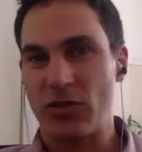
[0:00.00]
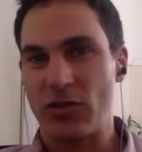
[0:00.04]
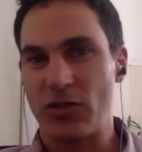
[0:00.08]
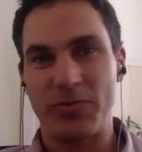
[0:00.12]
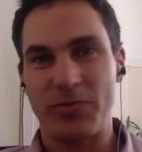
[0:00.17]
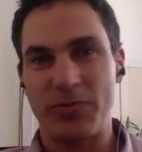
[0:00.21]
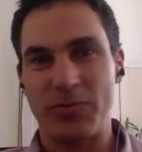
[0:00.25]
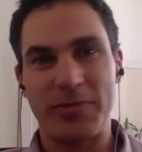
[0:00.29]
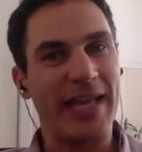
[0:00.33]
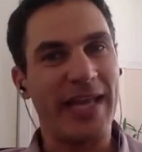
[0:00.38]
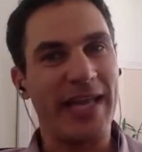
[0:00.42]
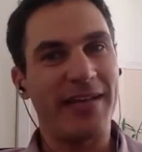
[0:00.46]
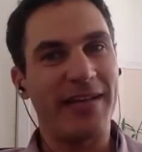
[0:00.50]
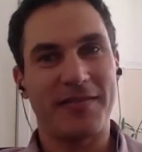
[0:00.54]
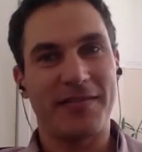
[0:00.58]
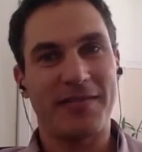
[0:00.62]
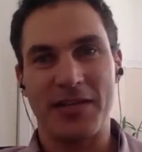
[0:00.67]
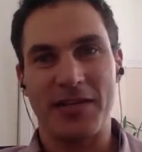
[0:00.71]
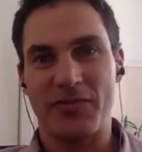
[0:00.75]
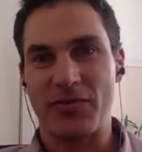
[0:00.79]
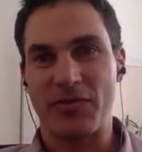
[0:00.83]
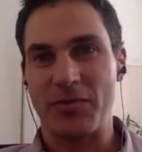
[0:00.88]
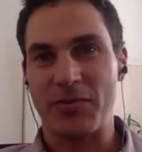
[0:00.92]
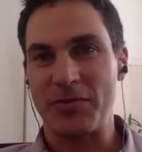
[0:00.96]
It could be
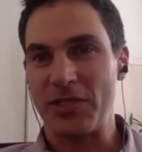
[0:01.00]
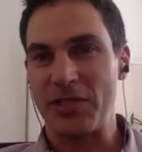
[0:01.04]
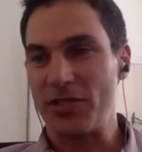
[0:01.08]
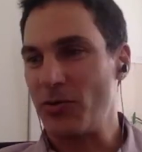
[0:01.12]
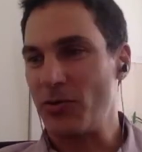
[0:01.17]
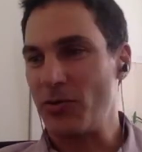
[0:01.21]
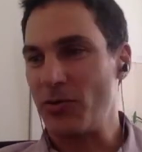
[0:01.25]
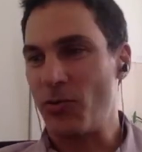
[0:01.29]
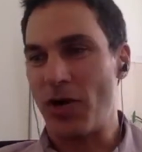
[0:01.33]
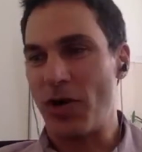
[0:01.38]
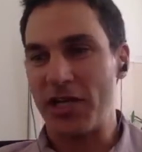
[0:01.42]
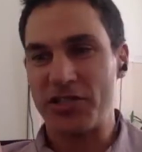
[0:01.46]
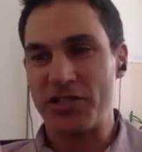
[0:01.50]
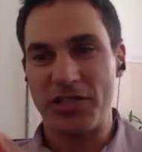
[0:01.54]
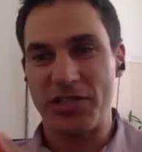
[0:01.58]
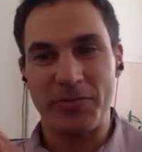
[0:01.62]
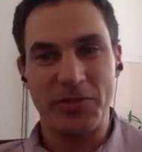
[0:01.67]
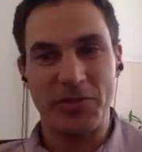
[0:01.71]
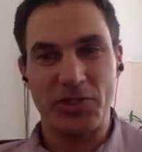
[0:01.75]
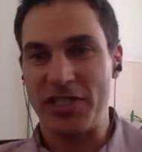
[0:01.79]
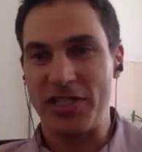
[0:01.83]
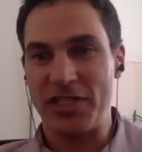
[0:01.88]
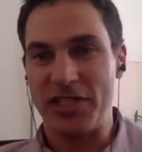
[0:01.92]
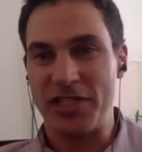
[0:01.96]
anything from, the
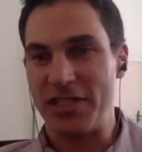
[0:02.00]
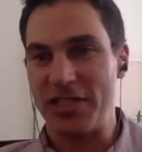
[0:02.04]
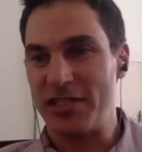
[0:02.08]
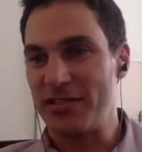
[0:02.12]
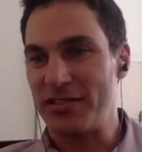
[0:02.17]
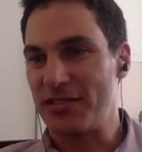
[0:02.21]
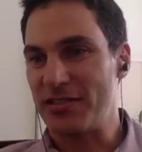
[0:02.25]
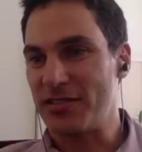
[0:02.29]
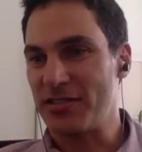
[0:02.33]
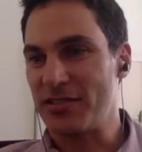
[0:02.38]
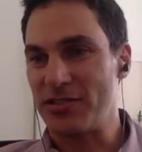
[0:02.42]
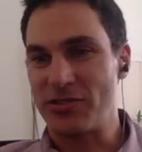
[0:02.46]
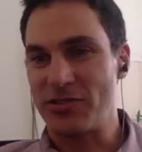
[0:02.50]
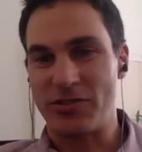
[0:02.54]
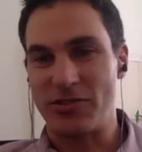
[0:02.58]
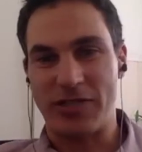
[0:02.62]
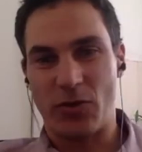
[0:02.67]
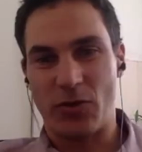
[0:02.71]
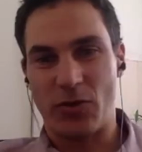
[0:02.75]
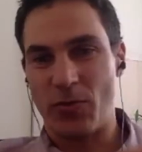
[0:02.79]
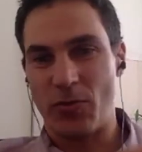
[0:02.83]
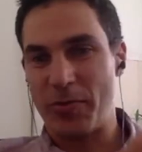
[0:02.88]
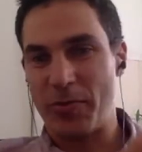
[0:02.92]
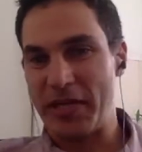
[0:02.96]
washing machine to
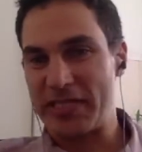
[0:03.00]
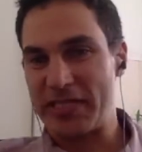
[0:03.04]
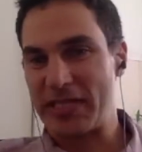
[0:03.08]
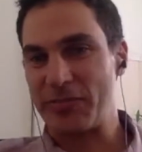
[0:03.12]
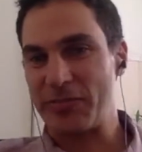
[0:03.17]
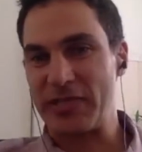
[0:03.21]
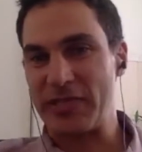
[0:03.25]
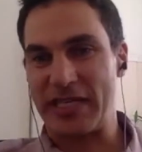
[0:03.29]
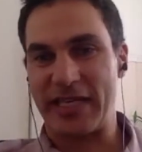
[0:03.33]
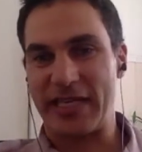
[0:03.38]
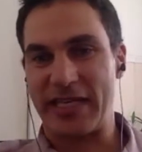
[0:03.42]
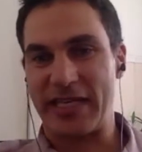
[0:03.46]
like who picks up the